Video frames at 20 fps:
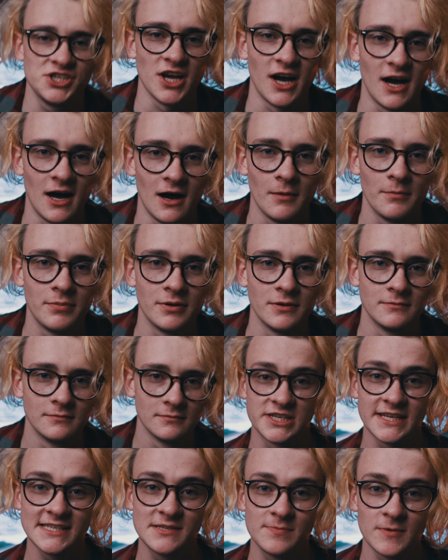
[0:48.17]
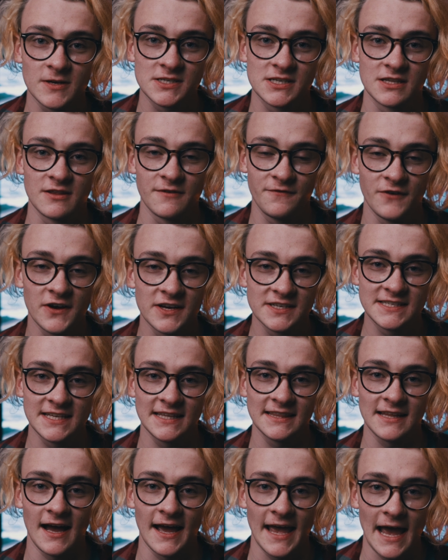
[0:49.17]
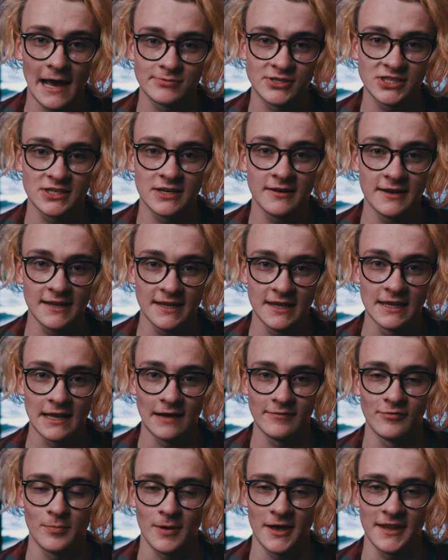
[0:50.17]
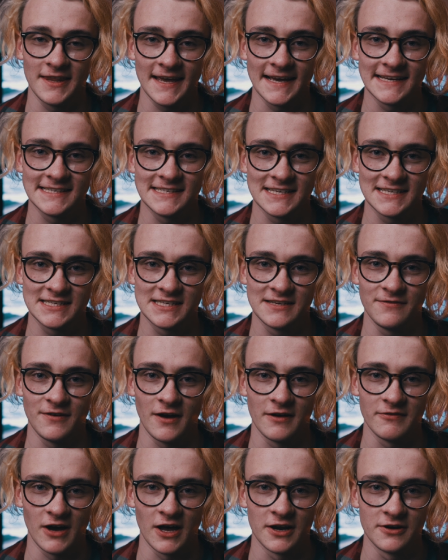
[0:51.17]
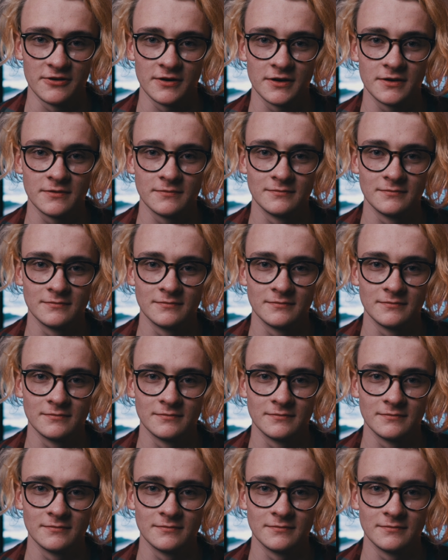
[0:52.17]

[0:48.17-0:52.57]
sharp, which leads me on to the first thing that I absolutely love about the a6500.